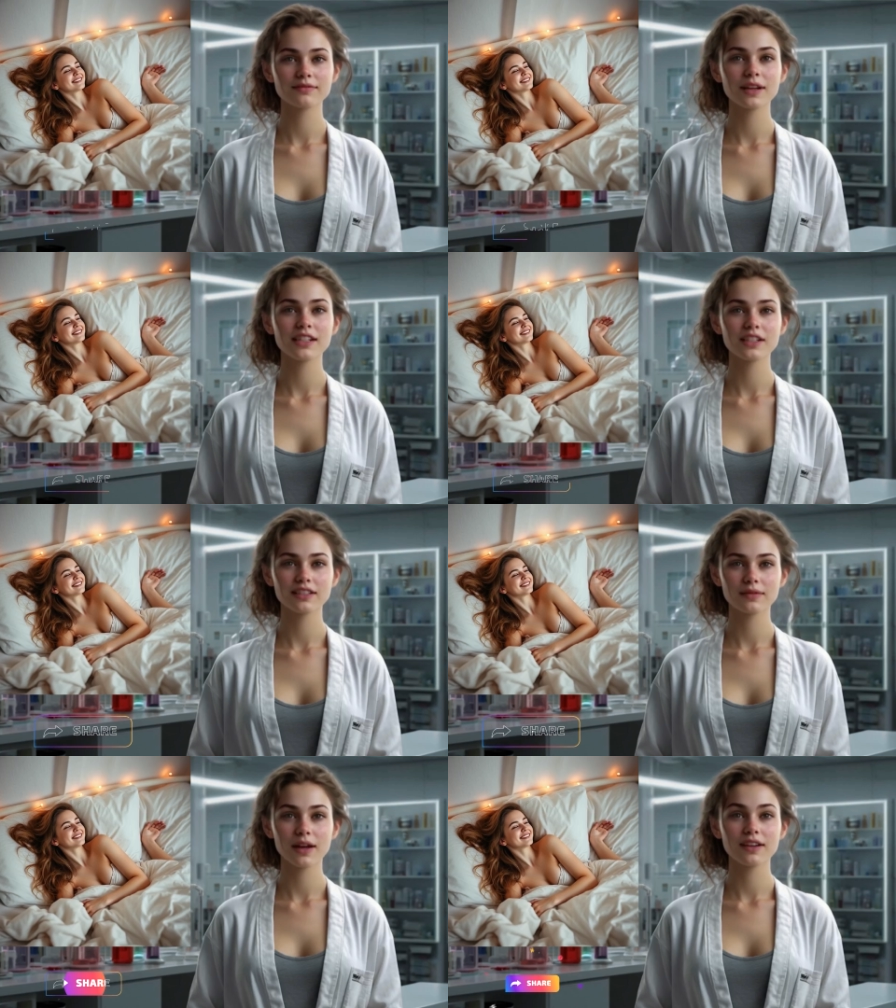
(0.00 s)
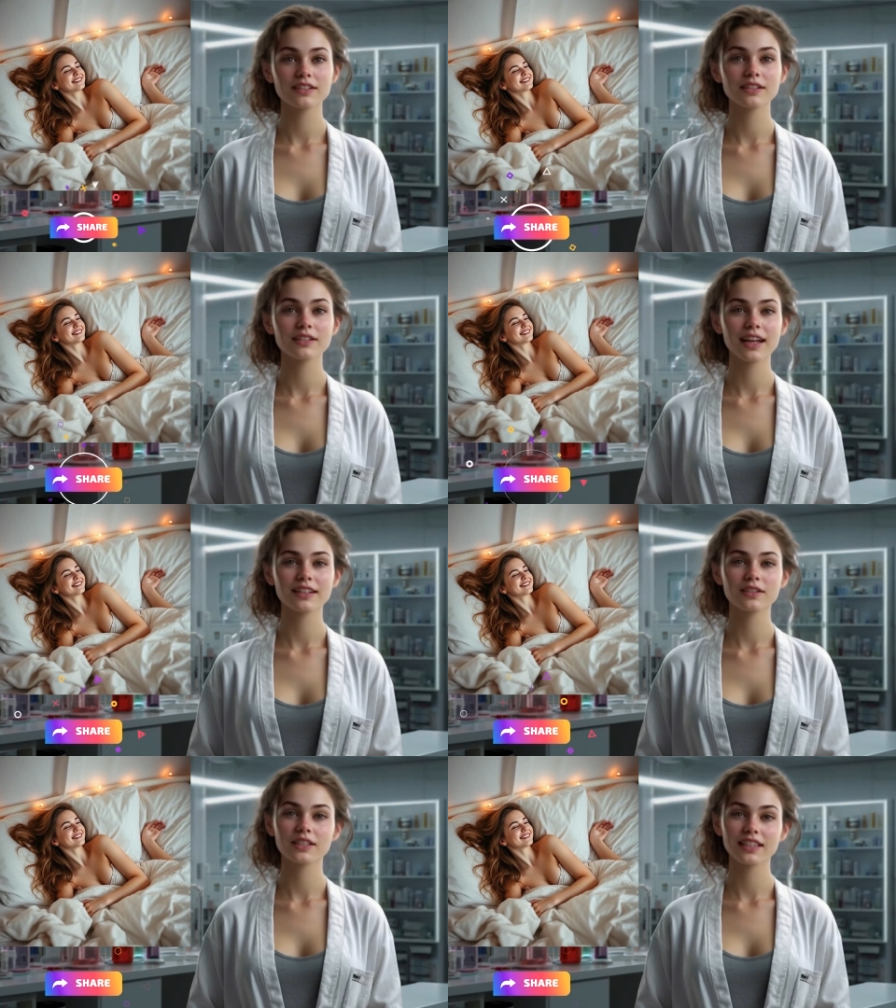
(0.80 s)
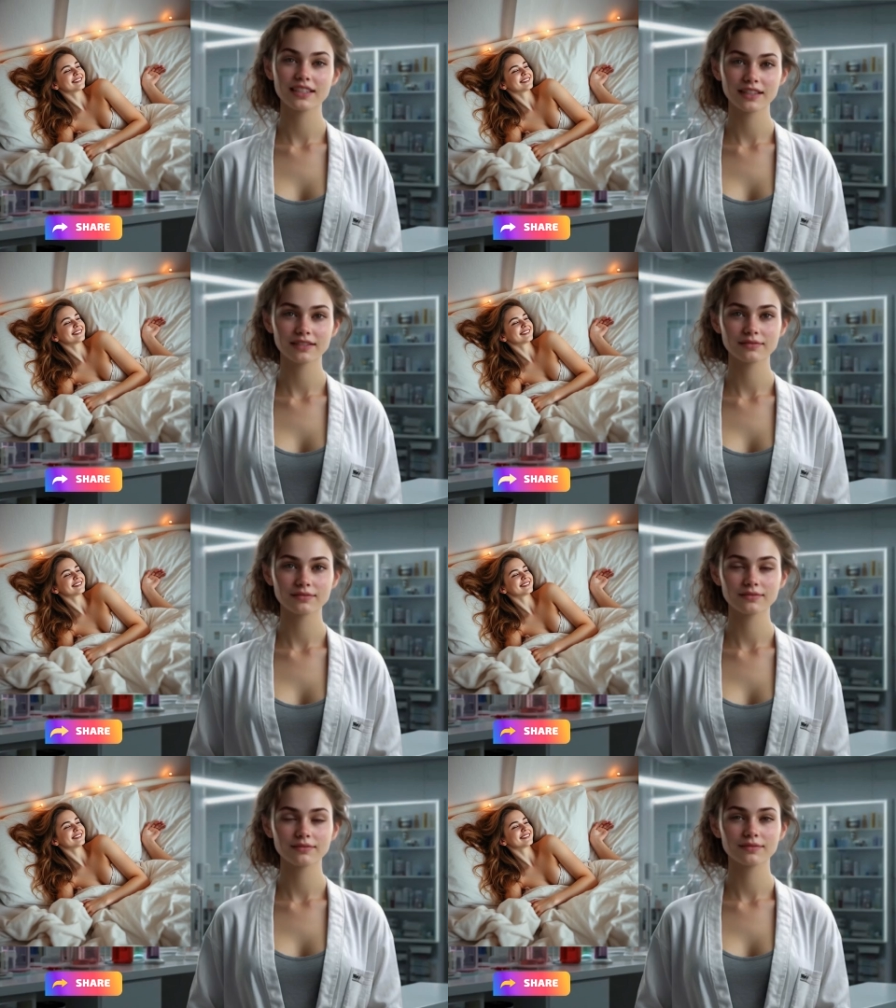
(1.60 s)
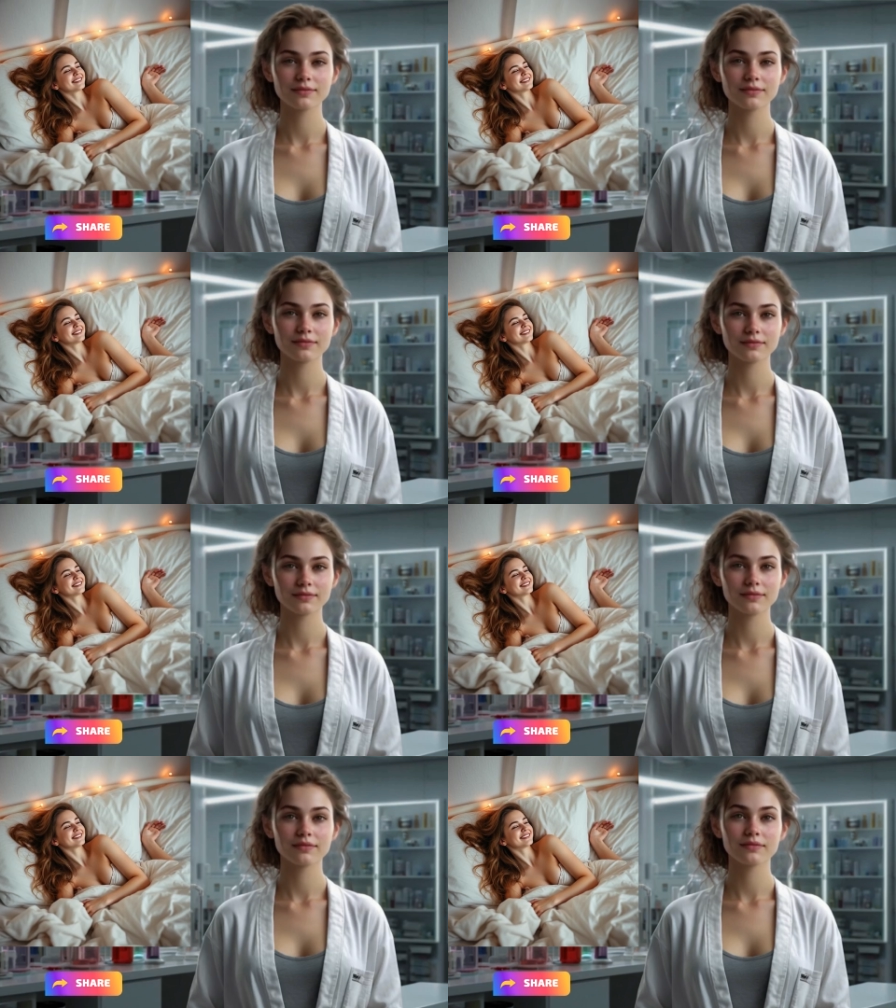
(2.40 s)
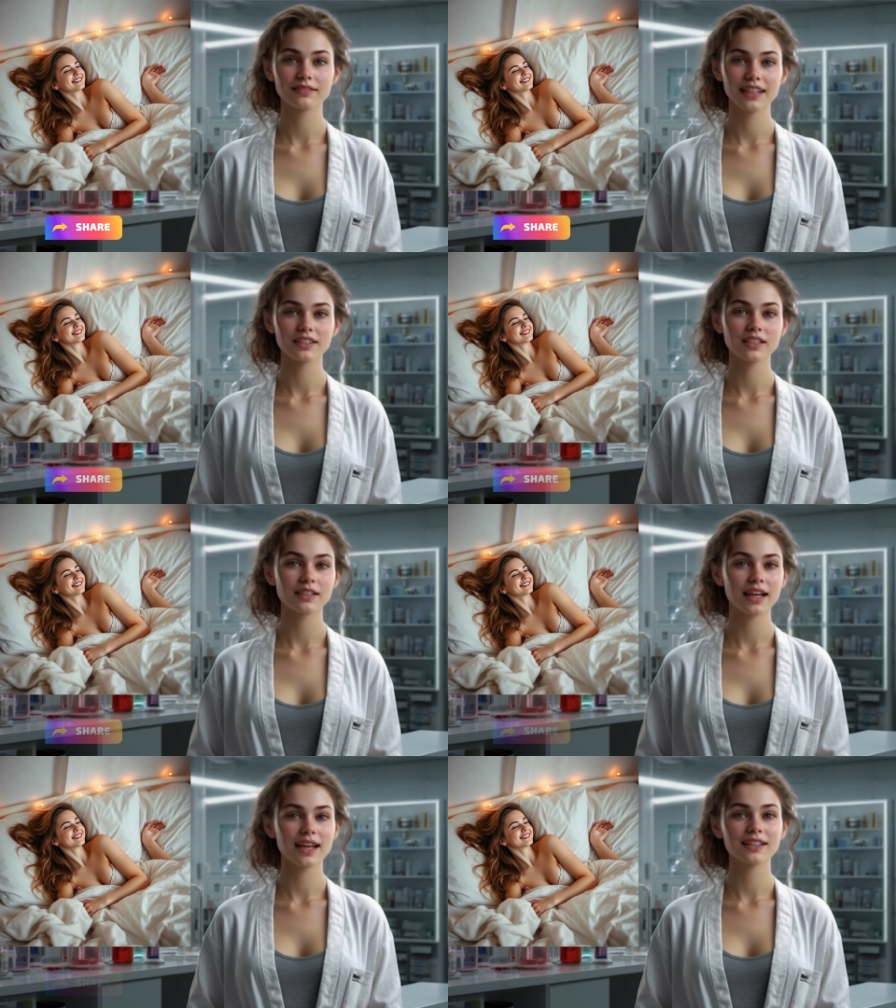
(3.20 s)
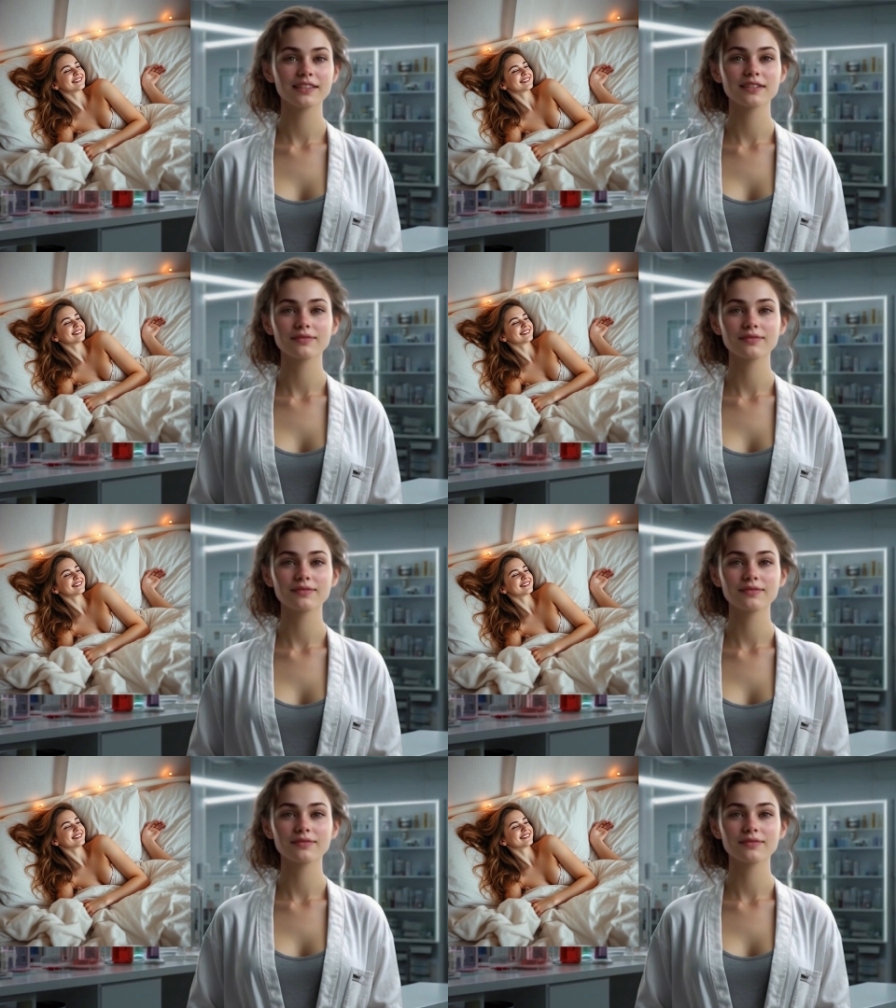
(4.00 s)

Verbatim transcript: Pleasure is personal and unique. Section 9.